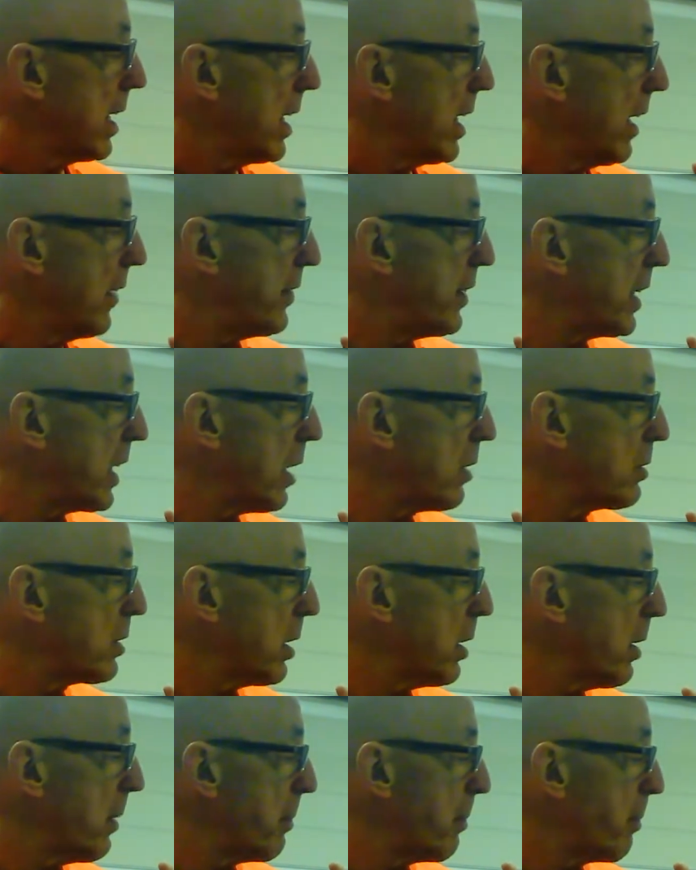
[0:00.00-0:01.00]
If you go
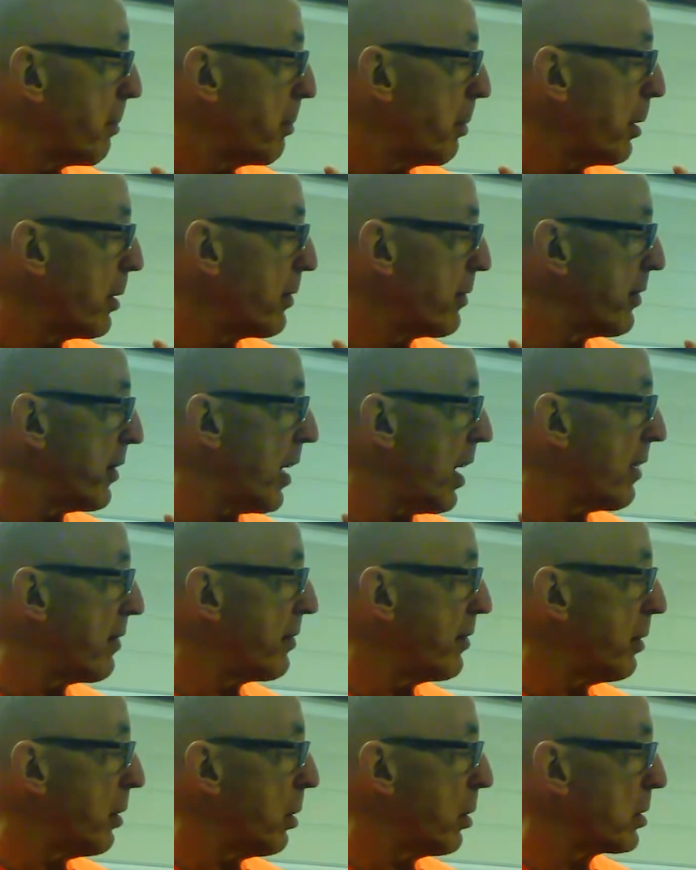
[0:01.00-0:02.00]
to
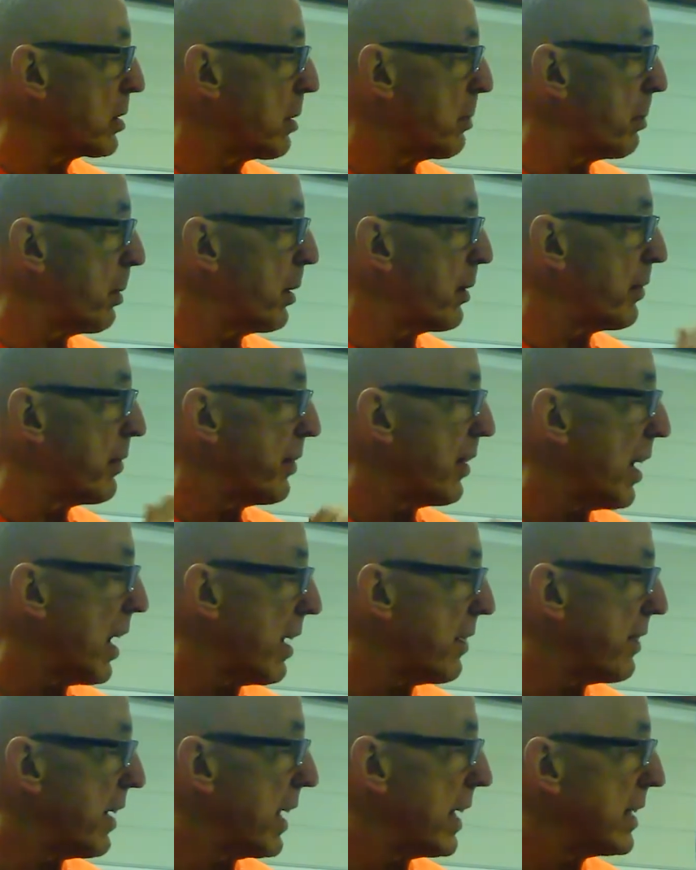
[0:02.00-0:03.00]
0.54 to
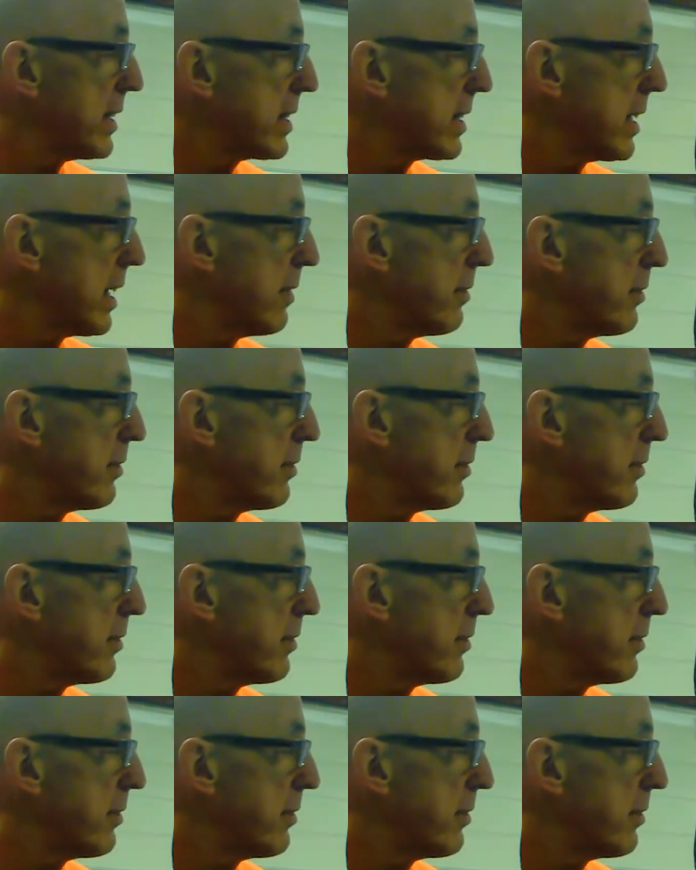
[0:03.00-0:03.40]
0.58 in